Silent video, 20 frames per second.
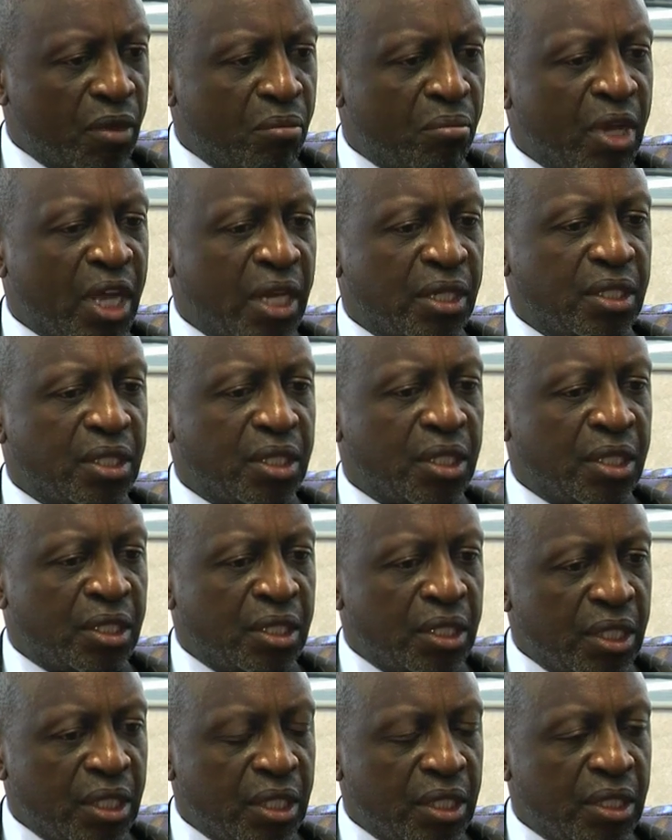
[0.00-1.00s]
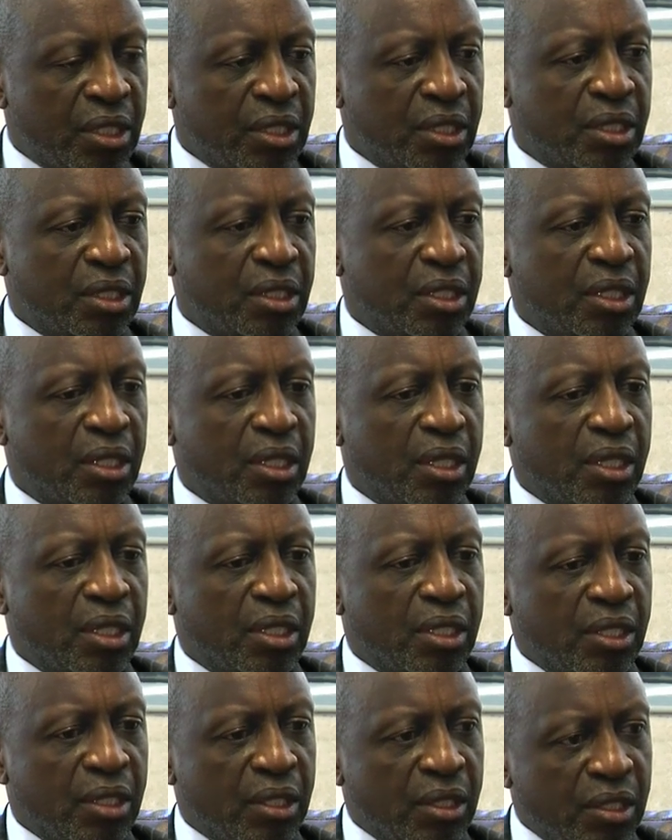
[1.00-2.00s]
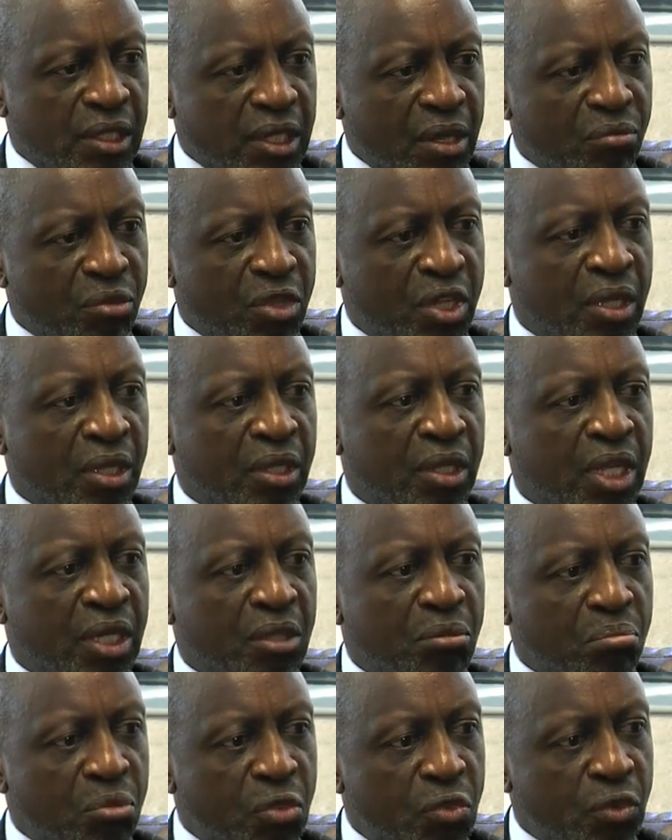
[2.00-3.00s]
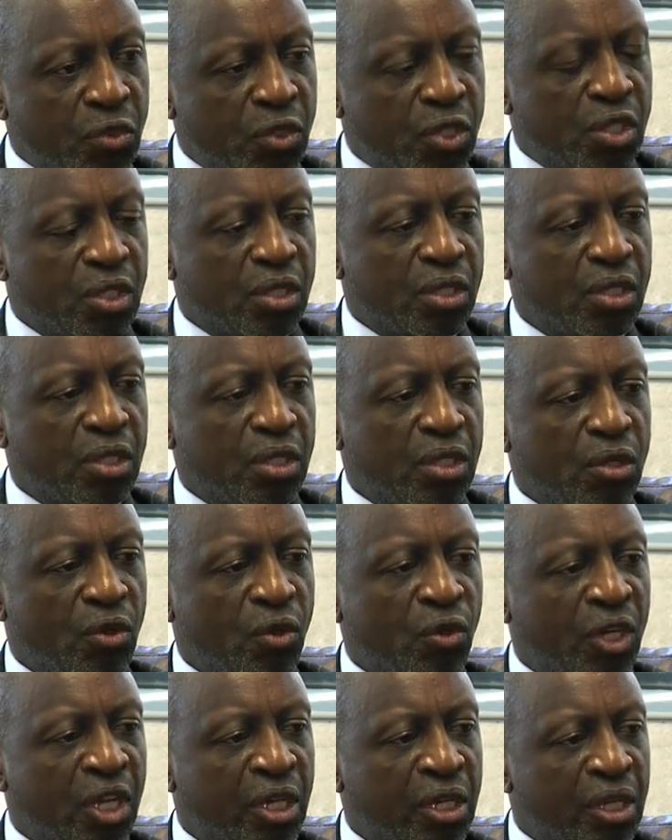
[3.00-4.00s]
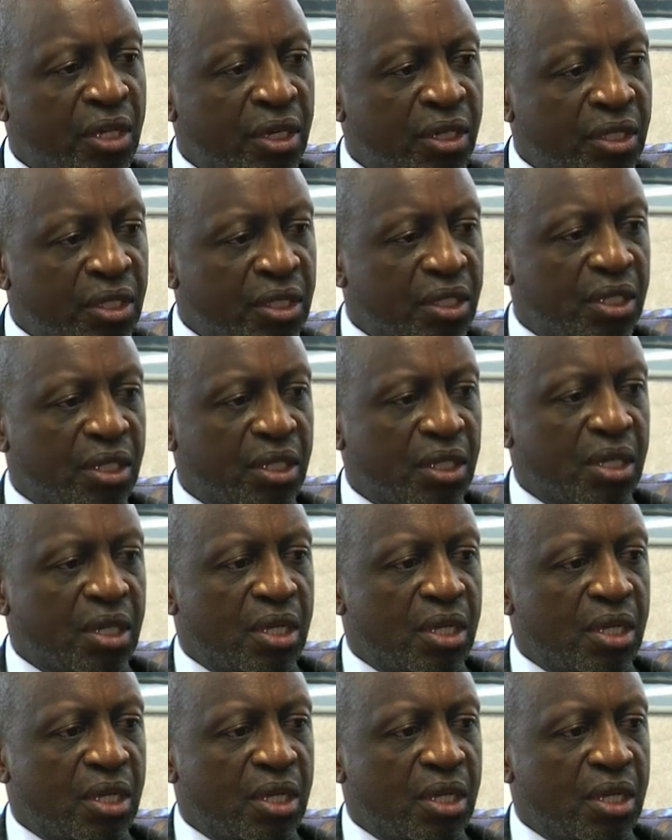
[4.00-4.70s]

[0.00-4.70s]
but it is something that puts on alert